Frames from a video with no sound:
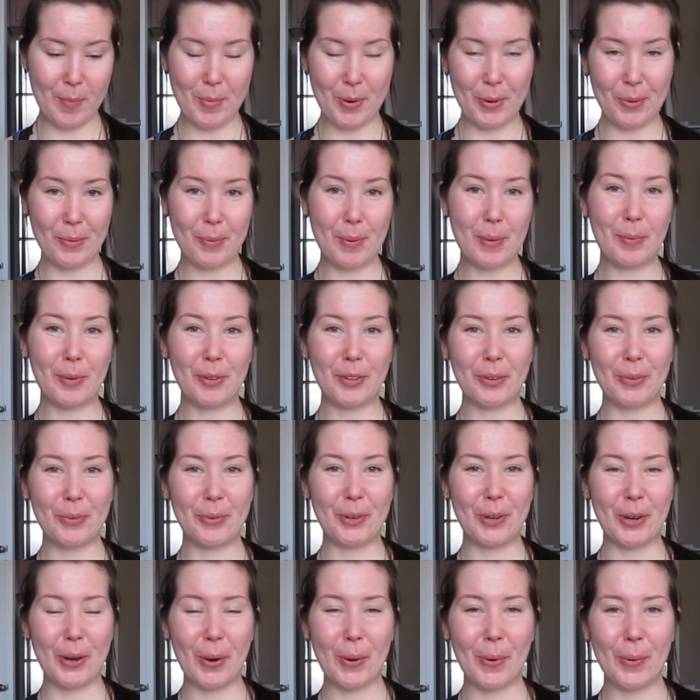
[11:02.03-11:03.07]
most people
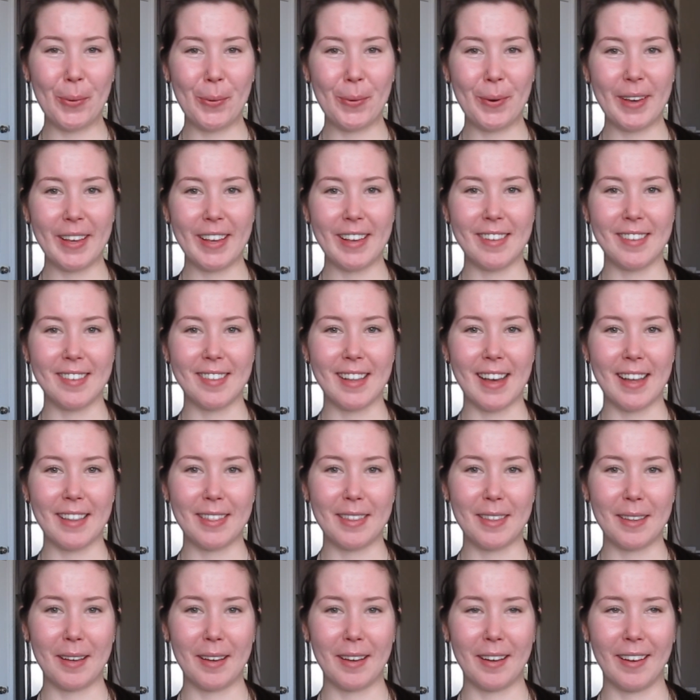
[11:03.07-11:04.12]
don't know is
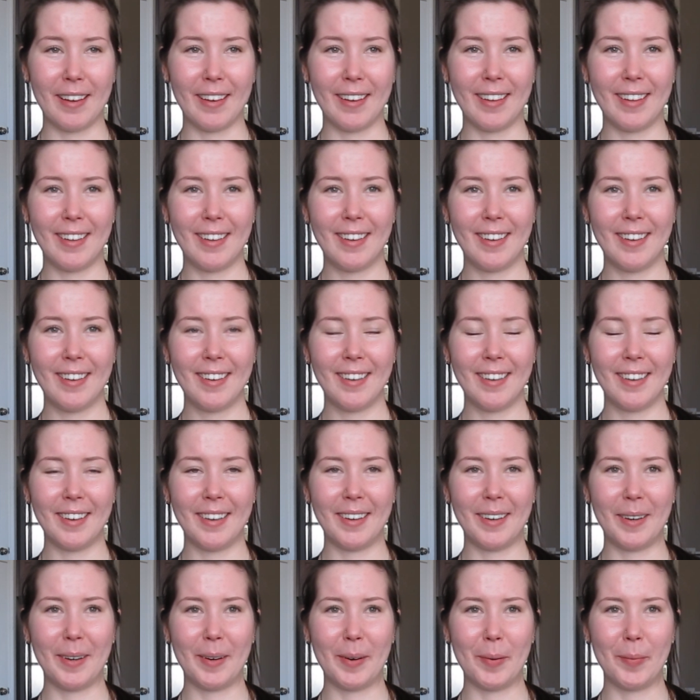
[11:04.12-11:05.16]
that the
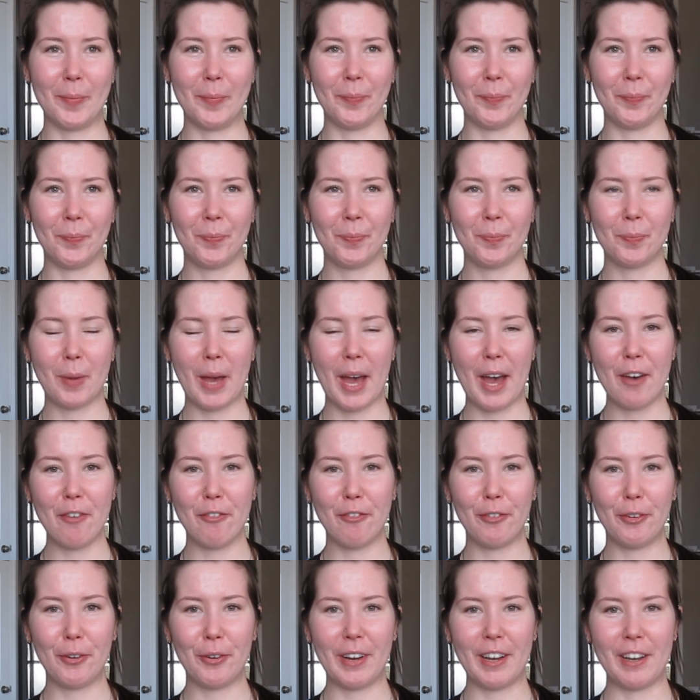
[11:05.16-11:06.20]

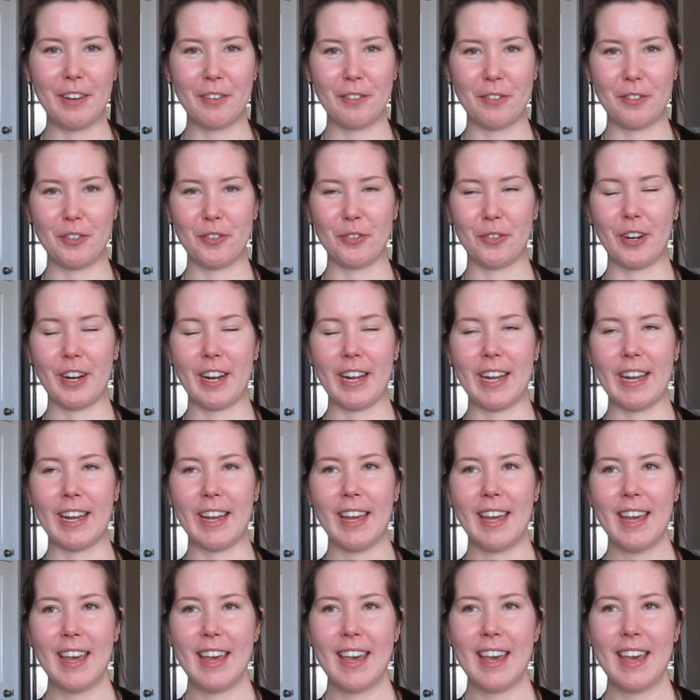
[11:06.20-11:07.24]
pet food industry
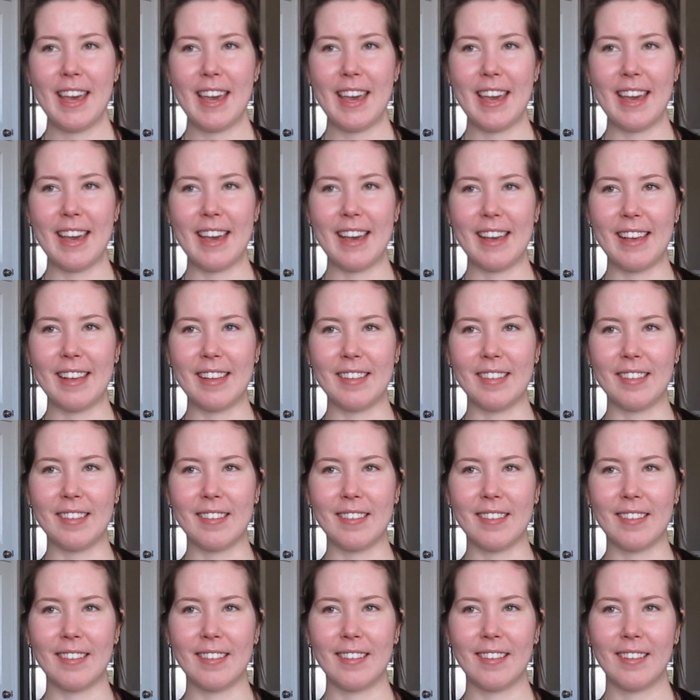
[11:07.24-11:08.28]

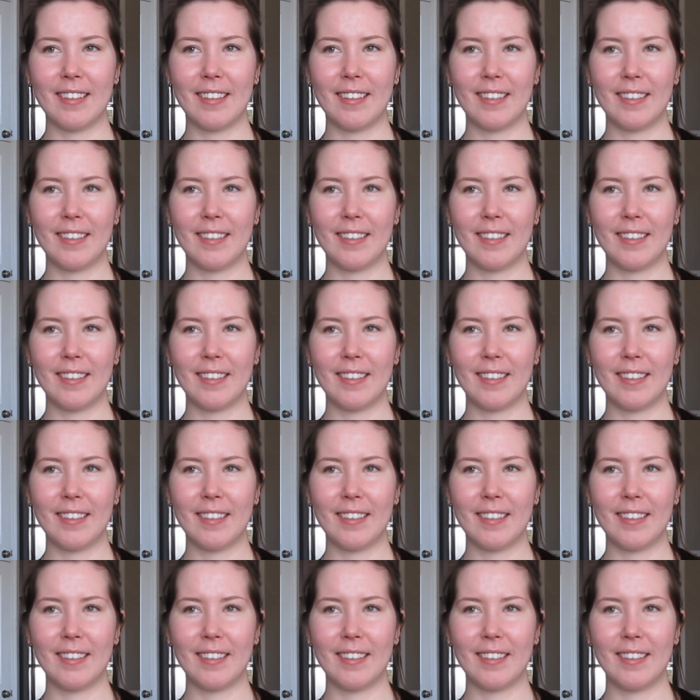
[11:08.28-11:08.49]
is